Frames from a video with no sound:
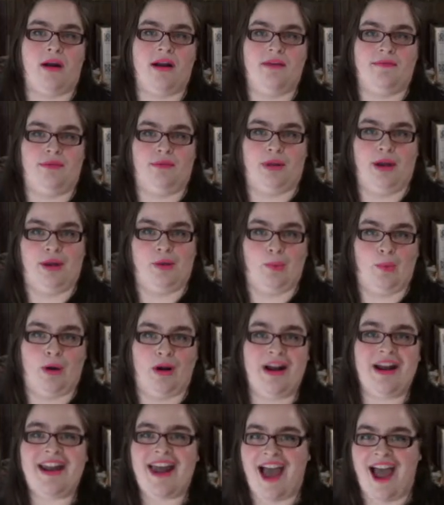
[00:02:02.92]
of the written
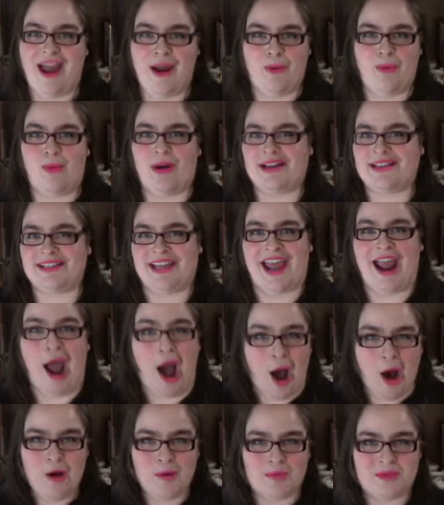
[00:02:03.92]
word. I one day
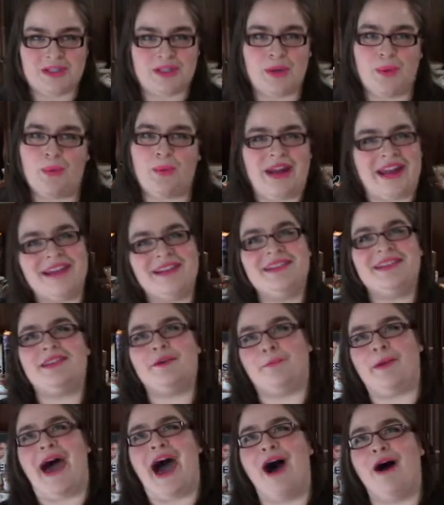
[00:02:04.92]
hope to wield
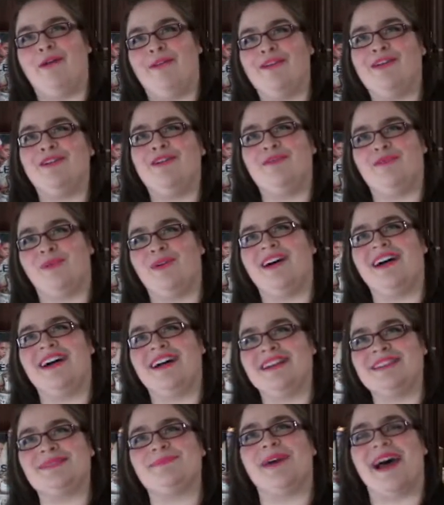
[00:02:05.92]
the power of
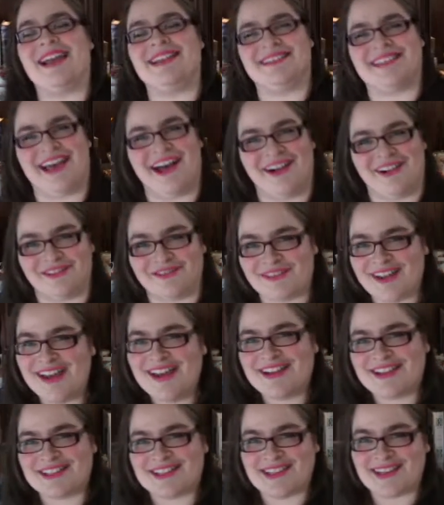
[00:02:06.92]
words
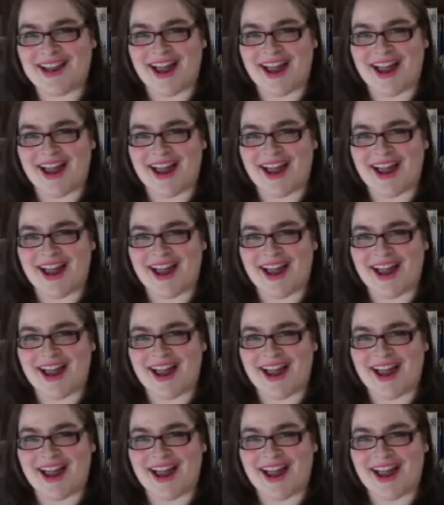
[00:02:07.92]
myself so